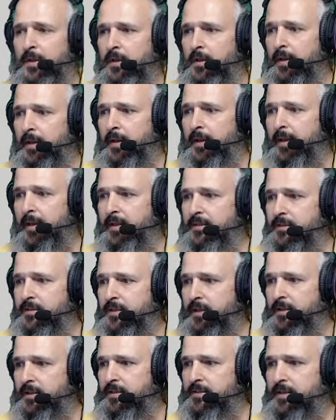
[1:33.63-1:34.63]
And then the
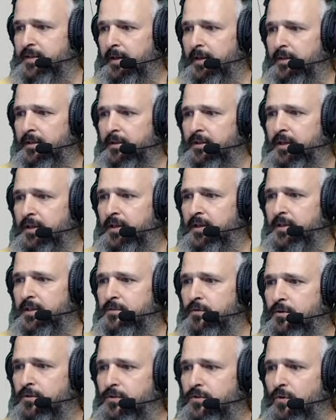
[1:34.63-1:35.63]
second thing is what
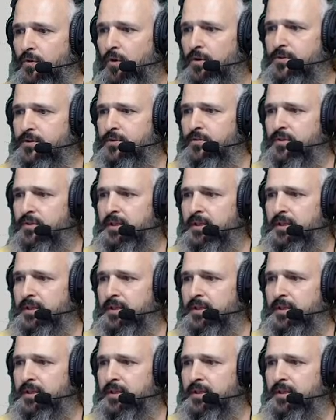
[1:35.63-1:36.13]
you also need